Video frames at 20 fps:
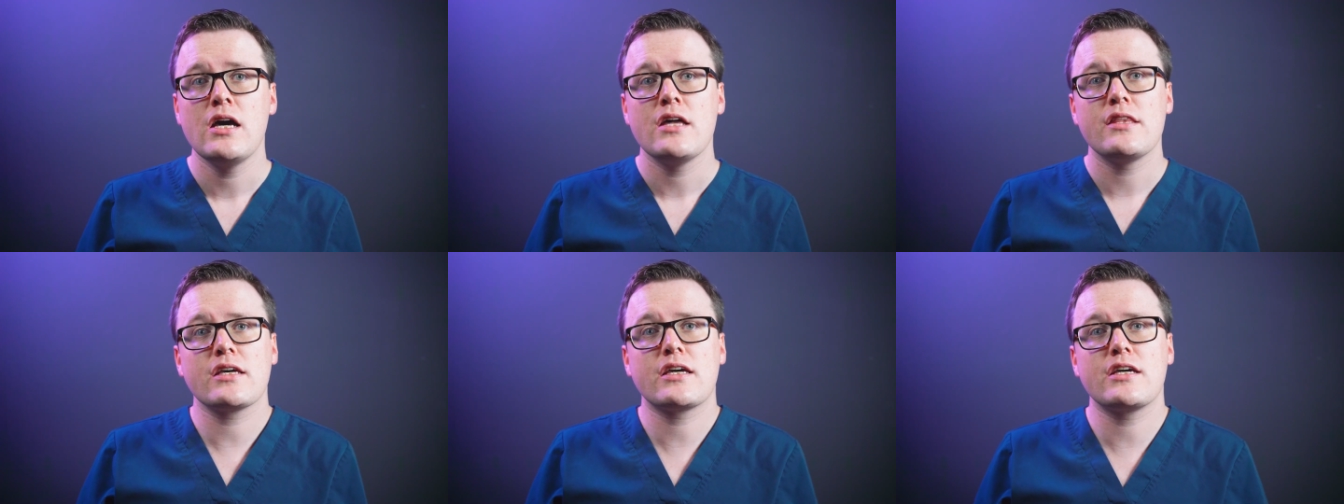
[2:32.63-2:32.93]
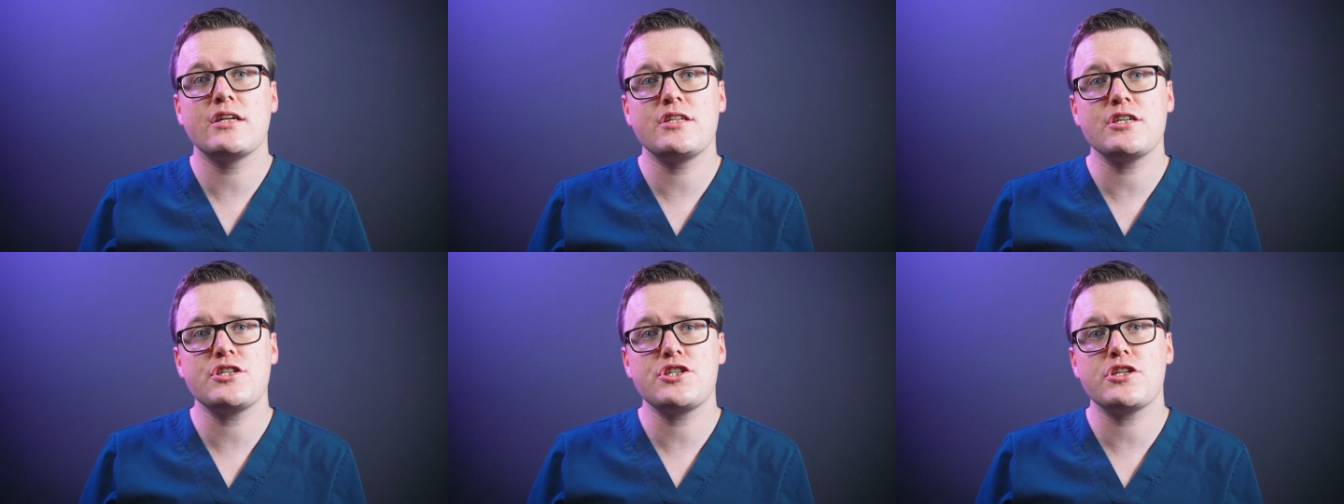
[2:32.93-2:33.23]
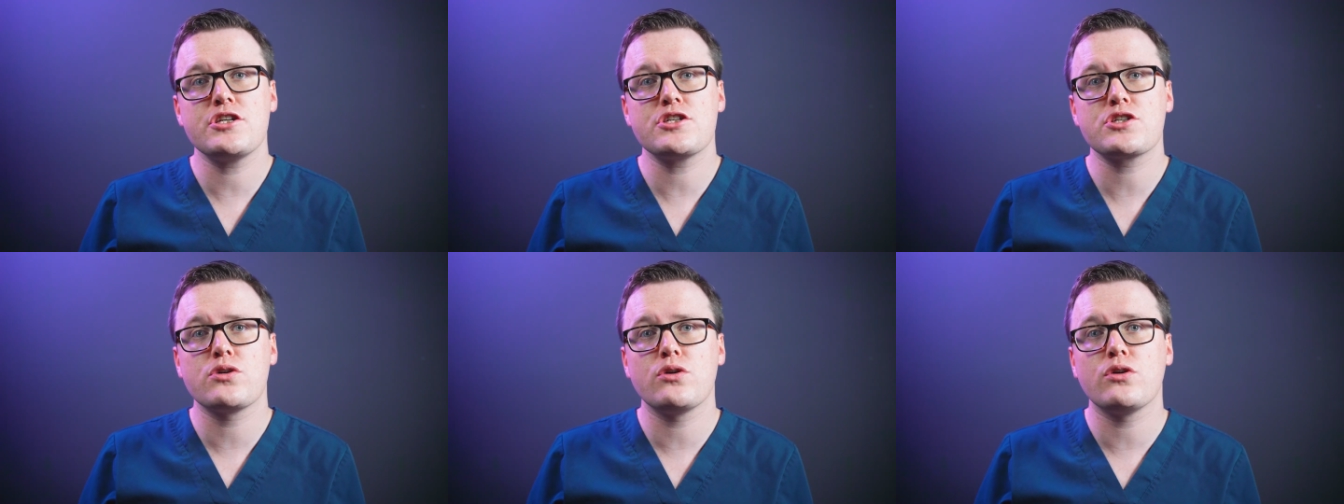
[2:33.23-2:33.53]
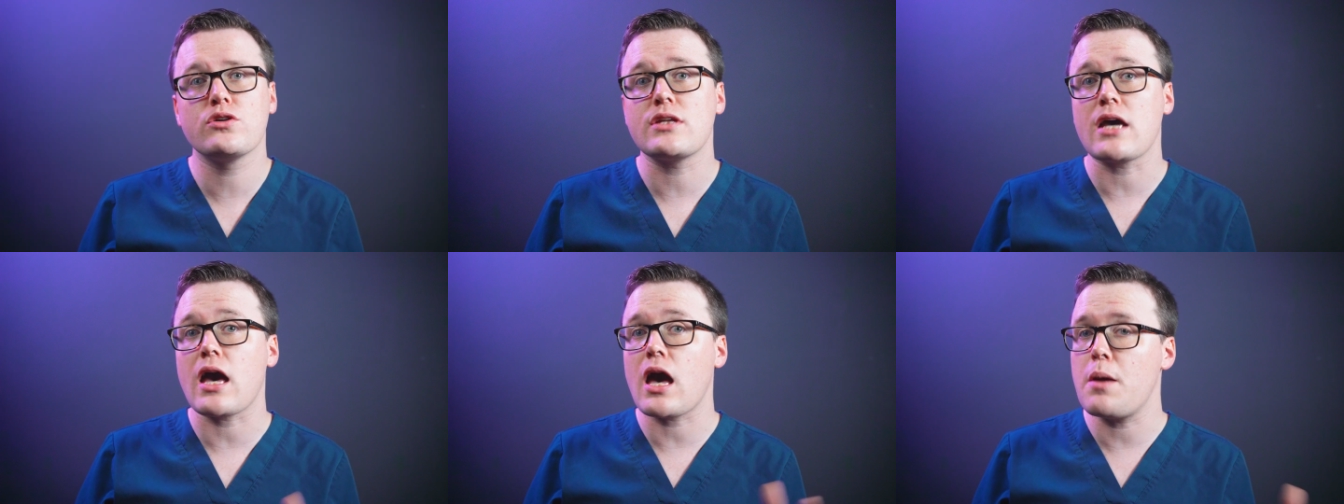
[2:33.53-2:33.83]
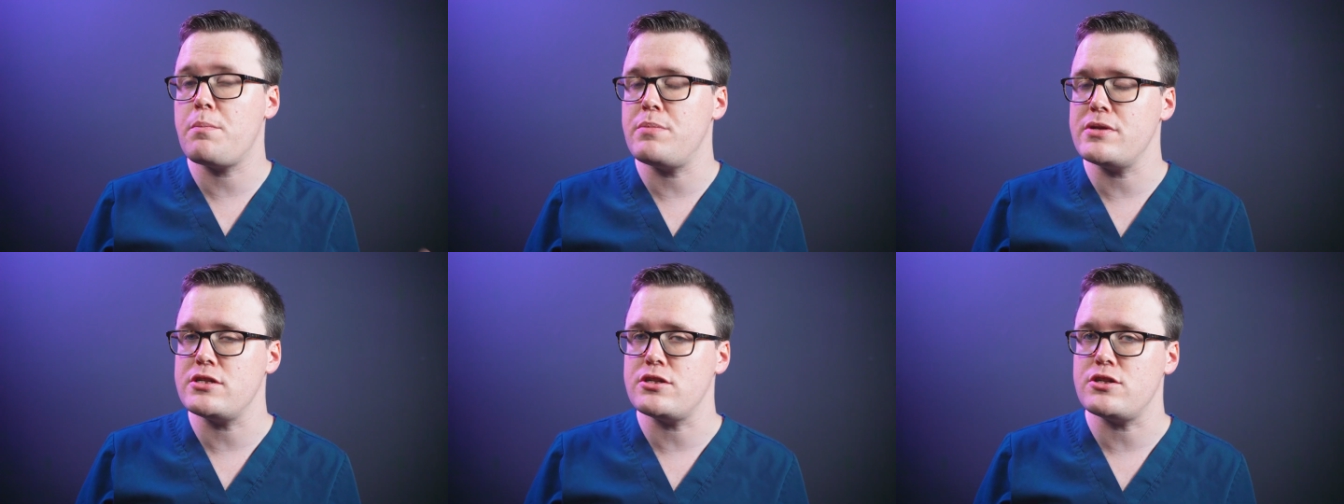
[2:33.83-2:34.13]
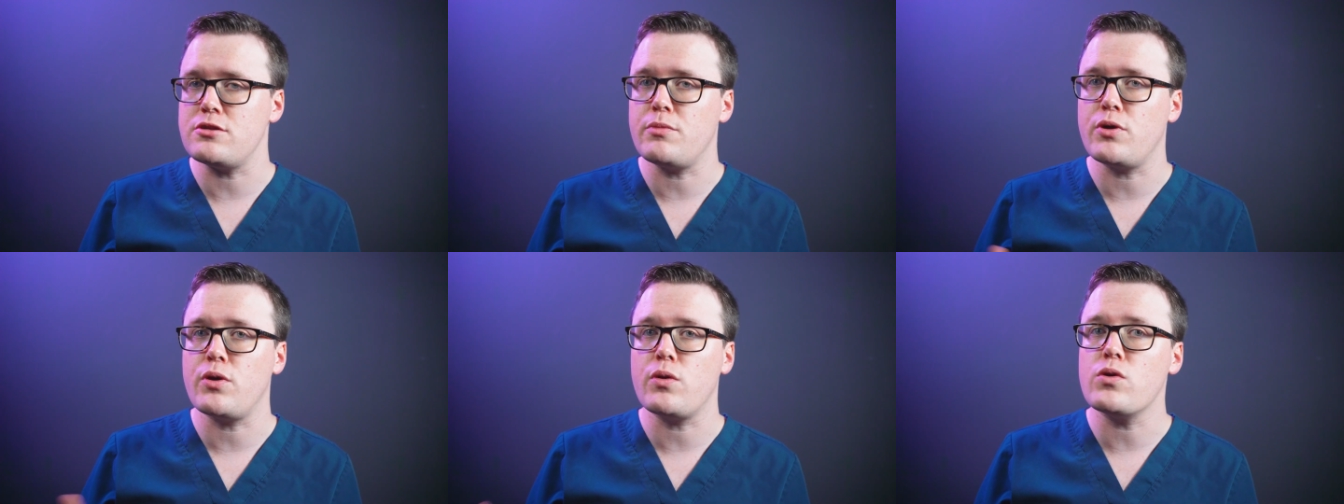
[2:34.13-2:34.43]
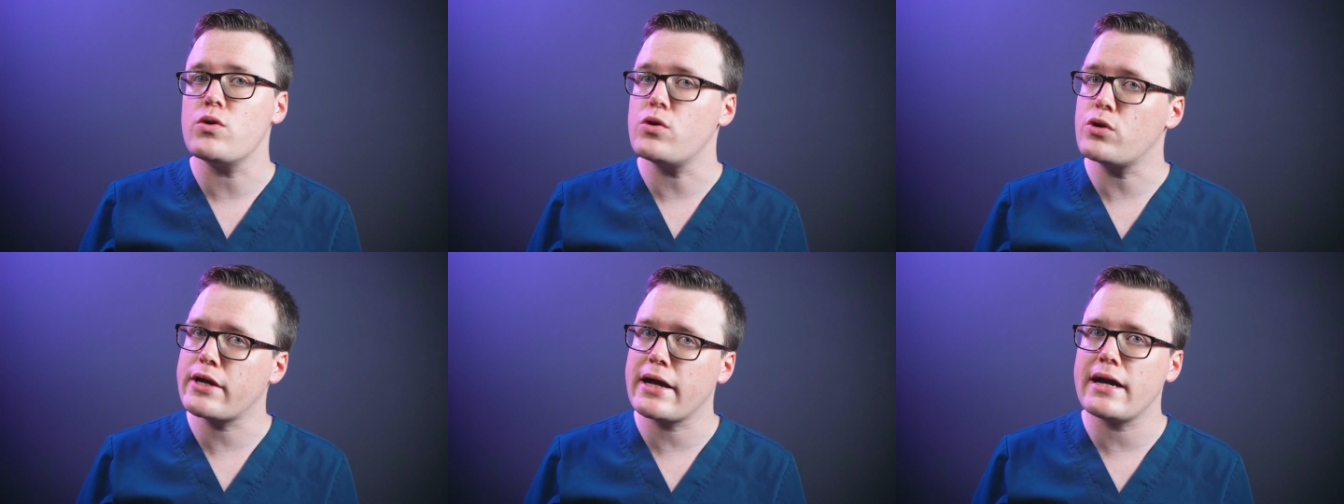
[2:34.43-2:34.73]
the condition is called
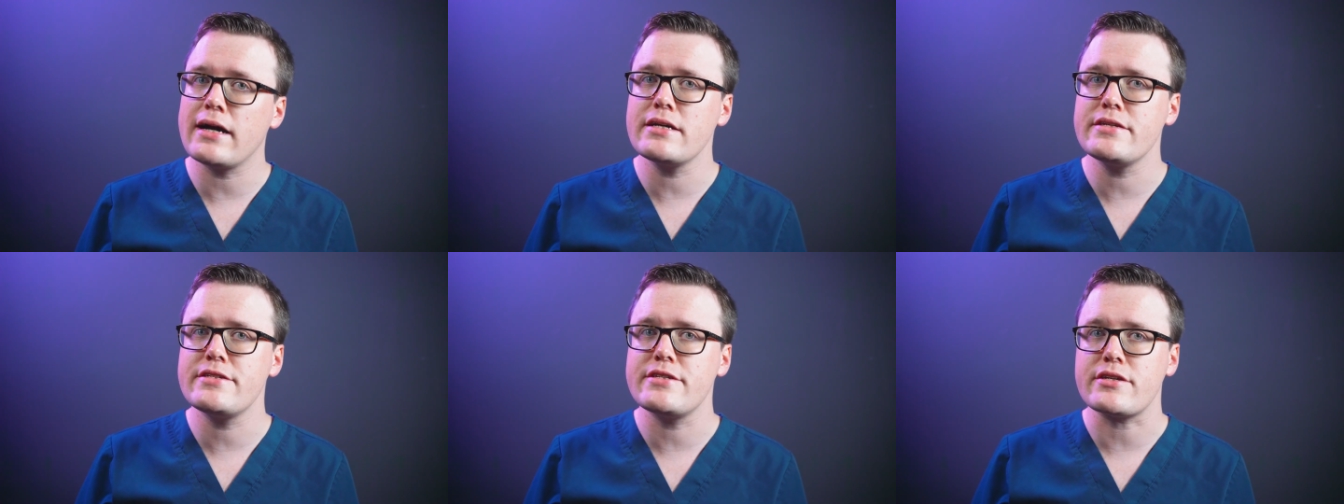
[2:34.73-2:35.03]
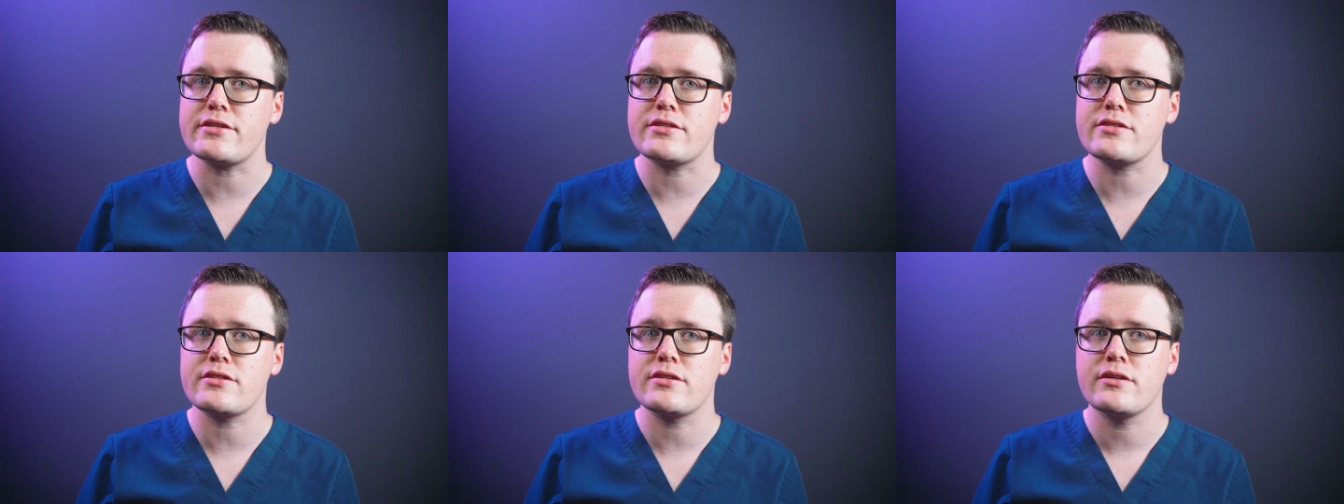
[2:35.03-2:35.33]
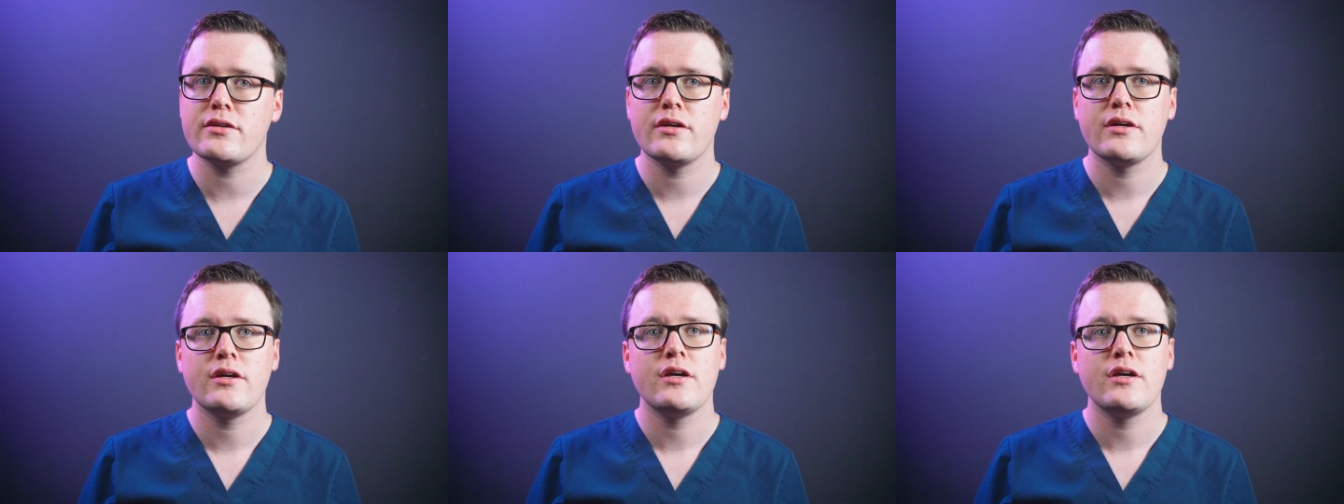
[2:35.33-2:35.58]
epididymoorchitis.